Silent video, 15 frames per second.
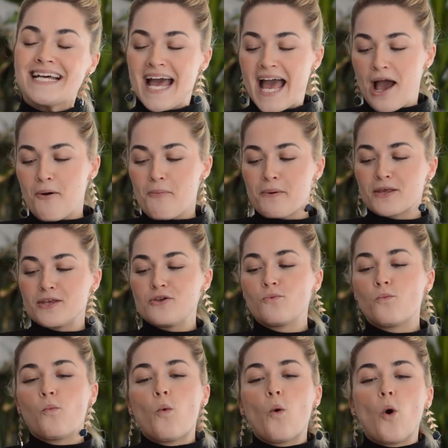helping you
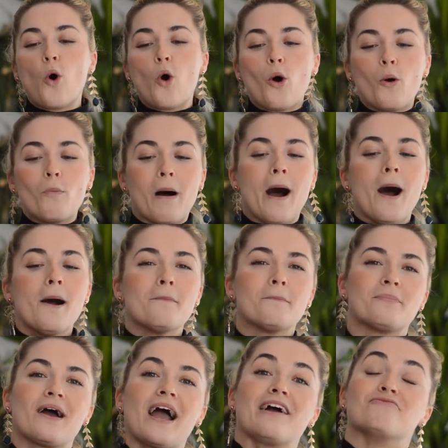warm
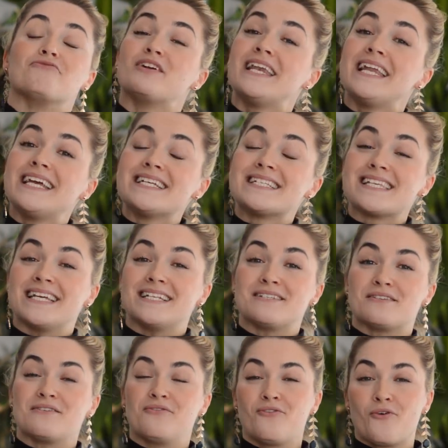up and release
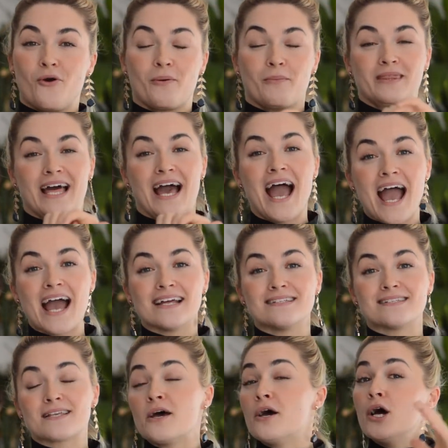into the forearm and the
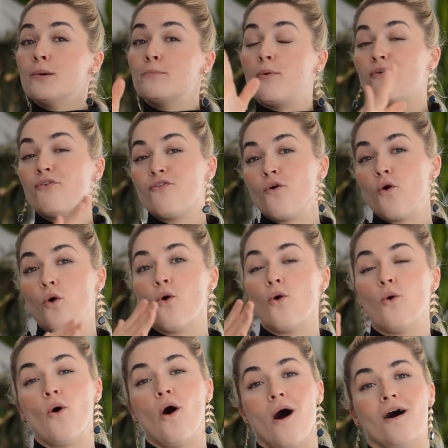hands before
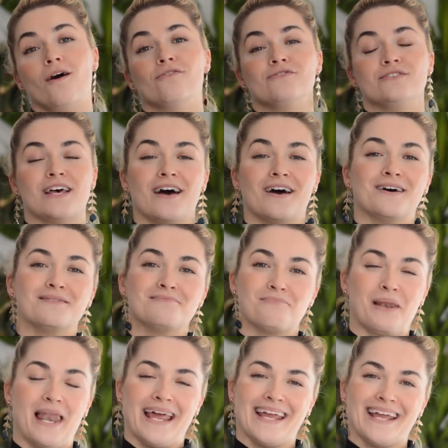or after
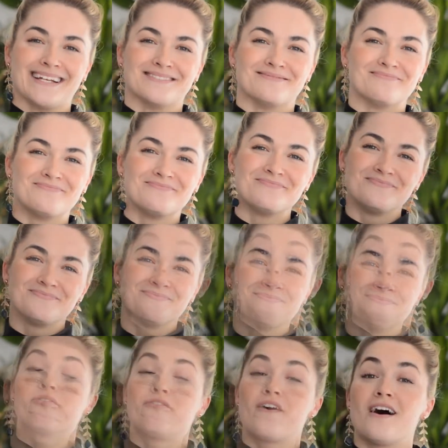playing. For
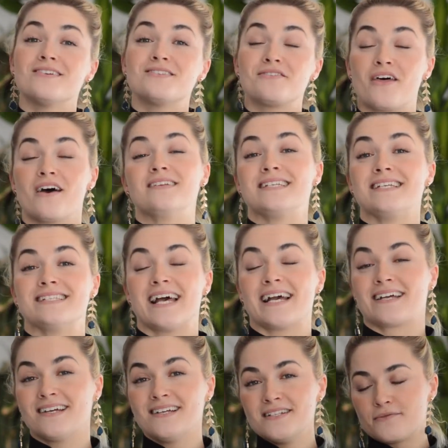the first 30
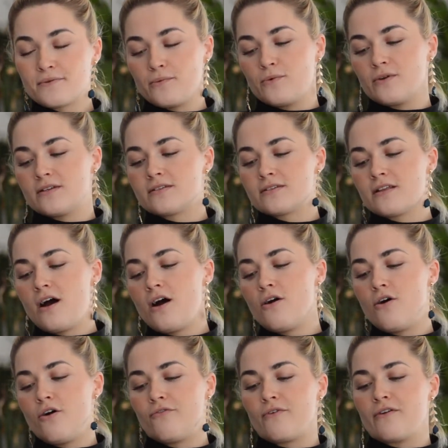seconds, we want to start
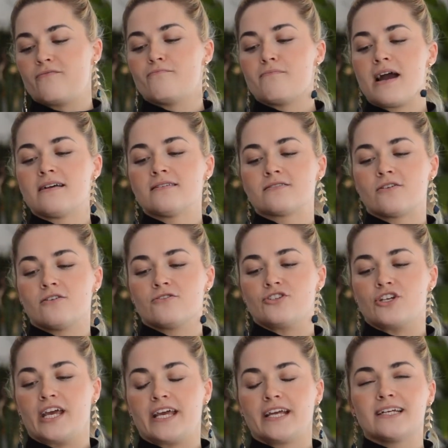off with
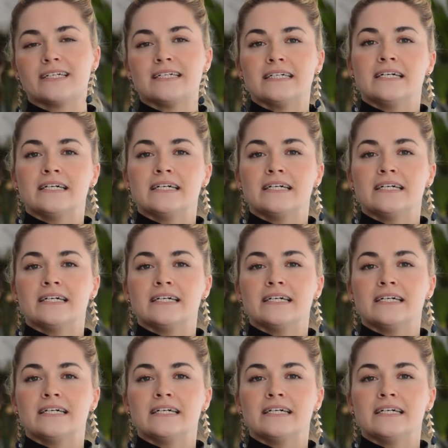massaging